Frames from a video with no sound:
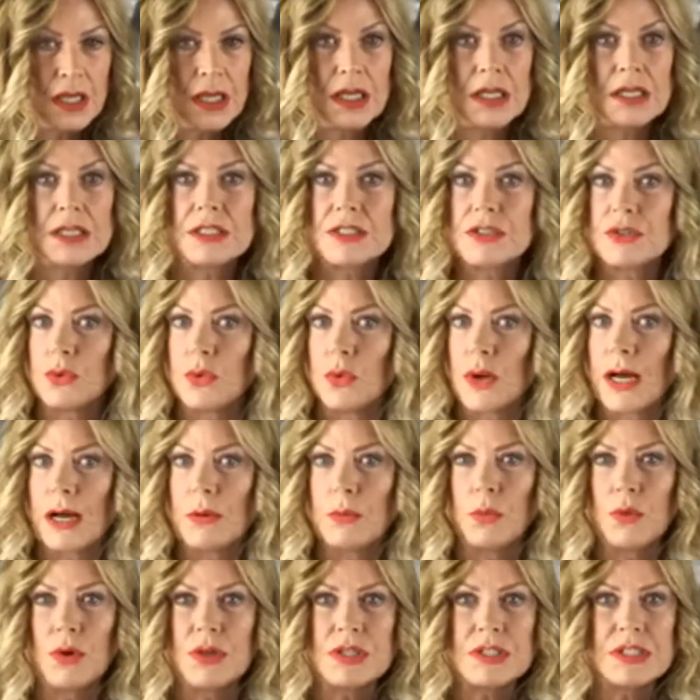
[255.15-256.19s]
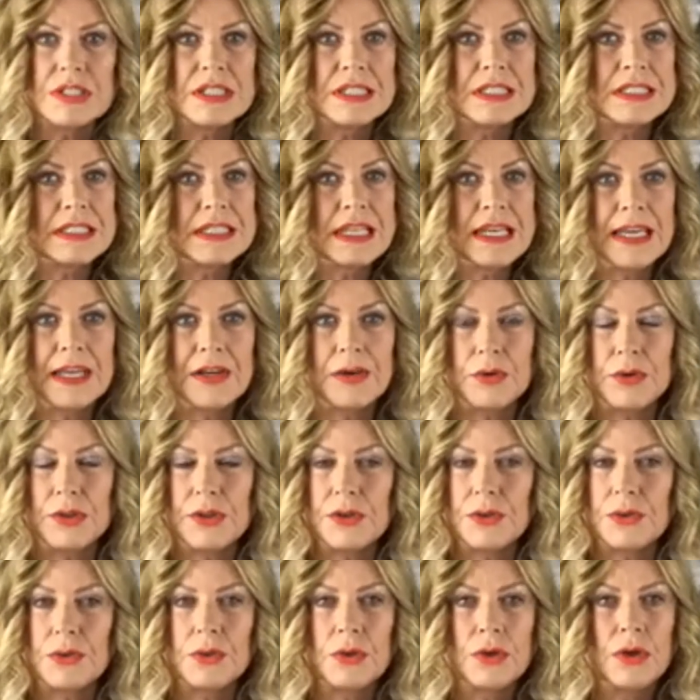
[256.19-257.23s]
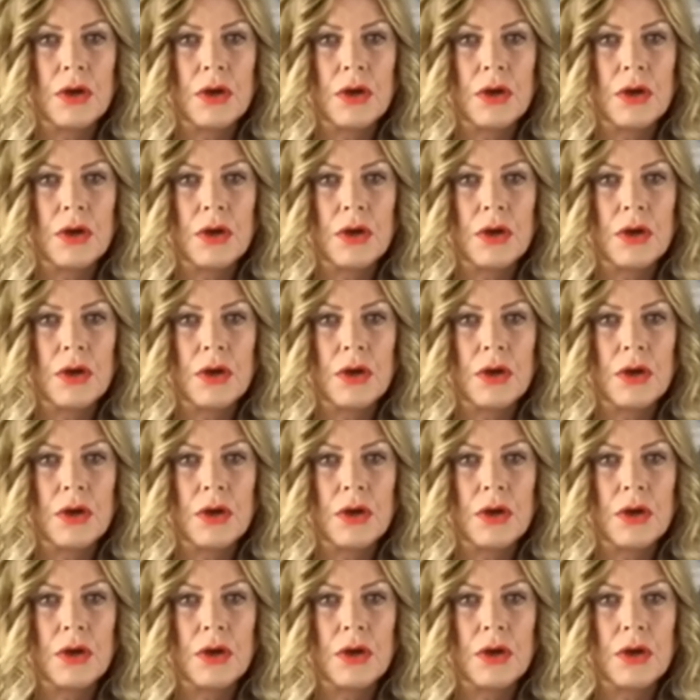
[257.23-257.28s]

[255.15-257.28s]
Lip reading: So I want to tell you,